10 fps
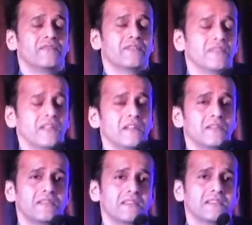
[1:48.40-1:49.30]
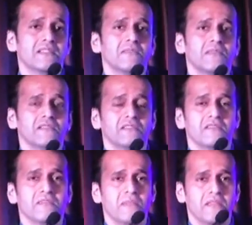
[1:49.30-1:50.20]
50 to 60%
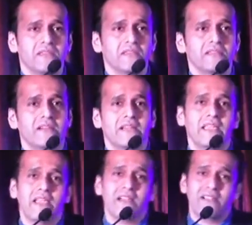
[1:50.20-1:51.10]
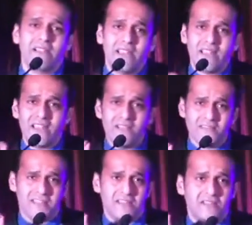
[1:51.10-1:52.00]
of the patients take 10
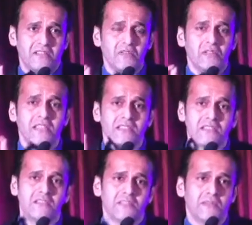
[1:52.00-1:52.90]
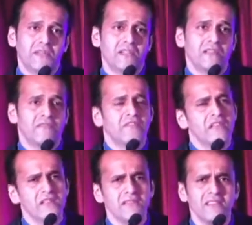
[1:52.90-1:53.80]
hours to reach the hospital
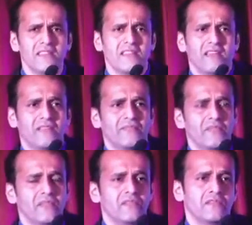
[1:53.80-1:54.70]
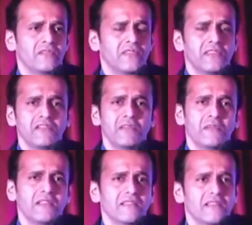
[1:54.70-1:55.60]
wherever they are, whichever
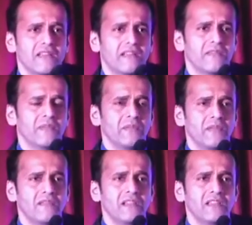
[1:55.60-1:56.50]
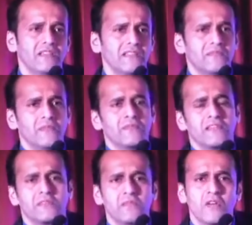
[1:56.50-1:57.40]
place they are. It may be a village, it may
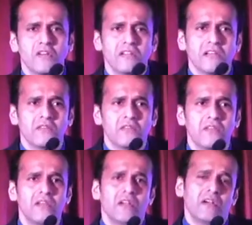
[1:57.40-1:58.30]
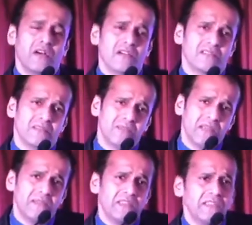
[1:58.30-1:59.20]
be a small town, or
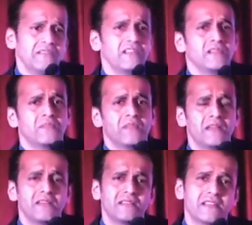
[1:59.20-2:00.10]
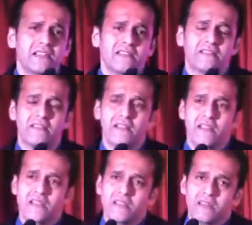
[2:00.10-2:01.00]
sometimes even in bigger cities.
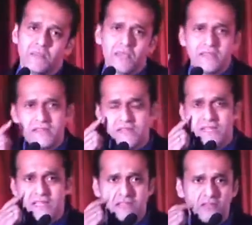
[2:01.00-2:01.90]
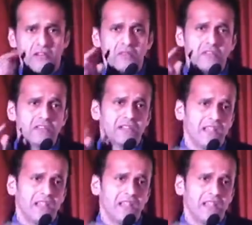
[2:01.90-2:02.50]
The patient takes almost